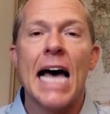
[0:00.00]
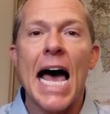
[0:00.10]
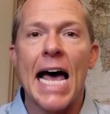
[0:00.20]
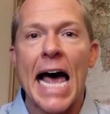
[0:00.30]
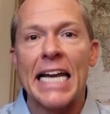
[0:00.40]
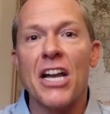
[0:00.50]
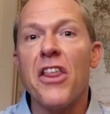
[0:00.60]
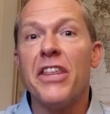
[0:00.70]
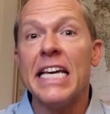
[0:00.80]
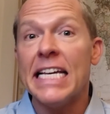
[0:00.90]
and
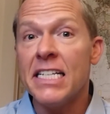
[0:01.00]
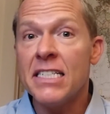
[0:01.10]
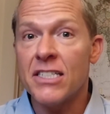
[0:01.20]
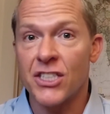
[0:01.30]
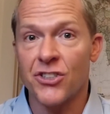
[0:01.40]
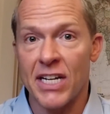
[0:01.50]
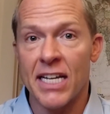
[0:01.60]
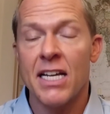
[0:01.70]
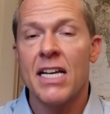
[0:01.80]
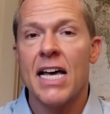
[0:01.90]
the industry
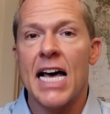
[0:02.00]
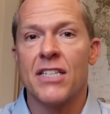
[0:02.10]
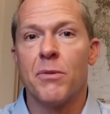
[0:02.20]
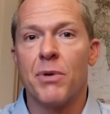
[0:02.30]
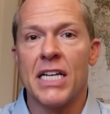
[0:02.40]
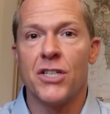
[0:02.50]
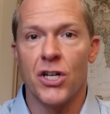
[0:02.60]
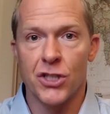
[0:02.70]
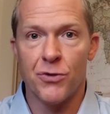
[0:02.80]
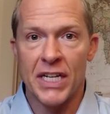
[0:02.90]
has a price
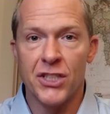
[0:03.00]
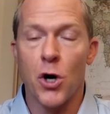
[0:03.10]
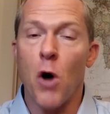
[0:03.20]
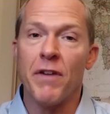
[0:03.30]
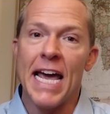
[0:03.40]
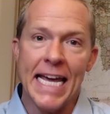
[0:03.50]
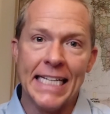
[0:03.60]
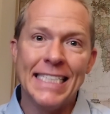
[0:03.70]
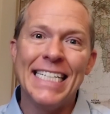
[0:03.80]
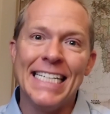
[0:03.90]
earnings ratio of
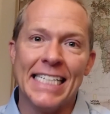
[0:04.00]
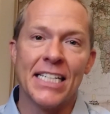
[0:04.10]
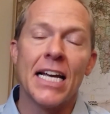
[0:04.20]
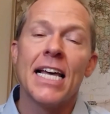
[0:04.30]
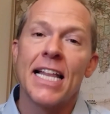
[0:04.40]
18,